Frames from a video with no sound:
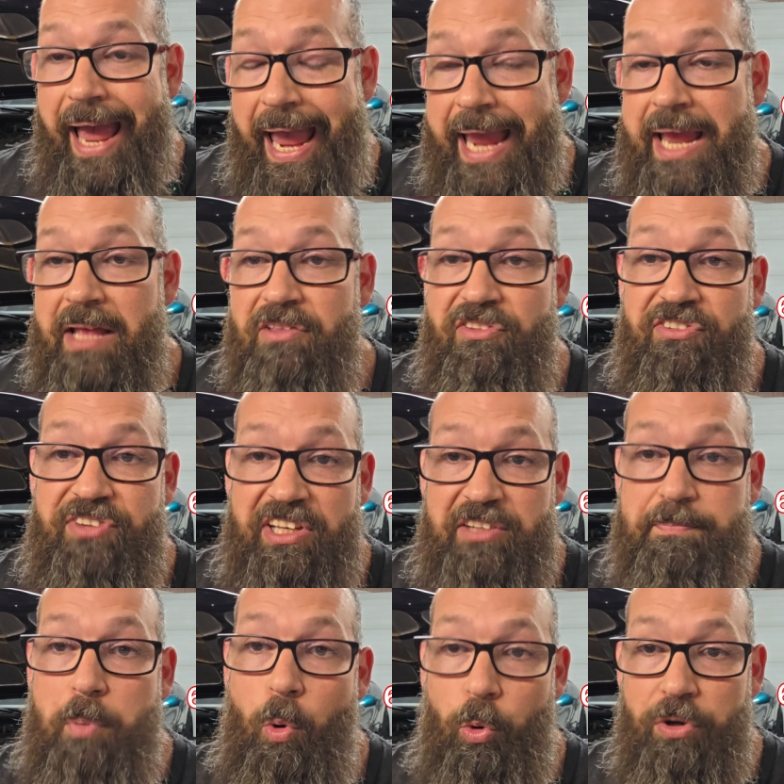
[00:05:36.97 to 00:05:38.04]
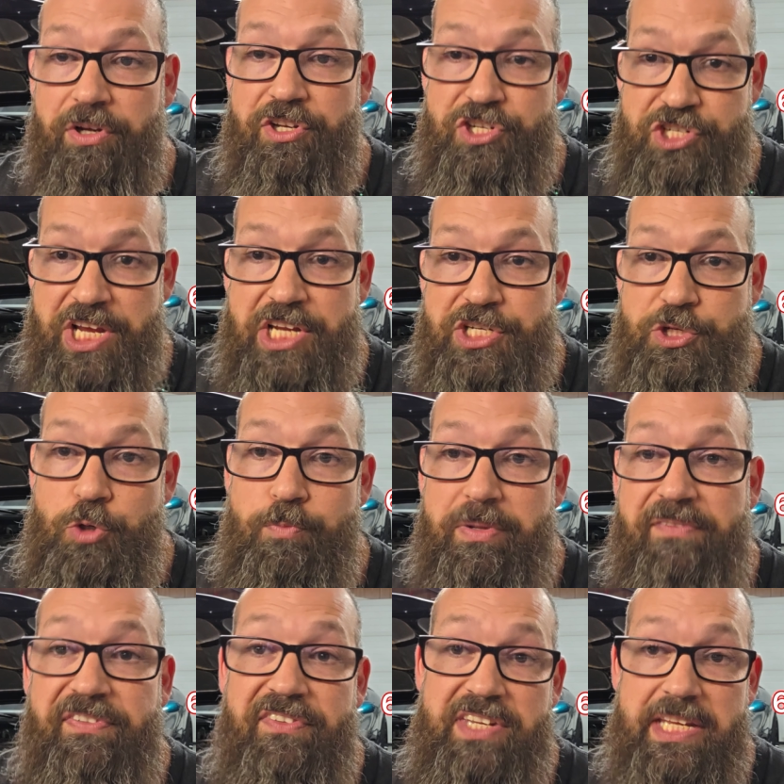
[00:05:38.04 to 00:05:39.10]
and 6-port Gen 2
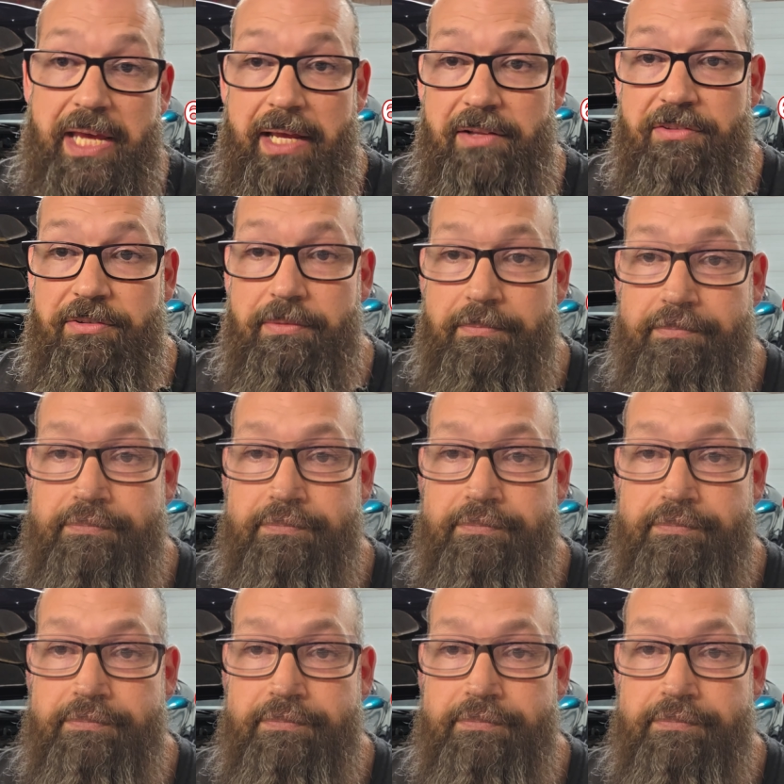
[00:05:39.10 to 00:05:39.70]
B58s.